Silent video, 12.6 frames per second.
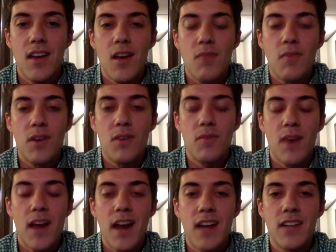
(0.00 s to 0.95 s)

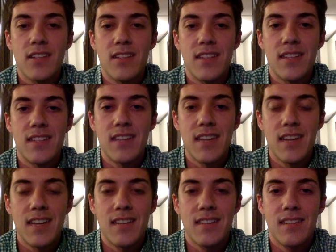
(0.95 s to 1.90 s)
rearrange the
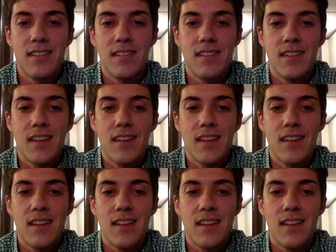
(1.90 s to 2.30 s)
sentence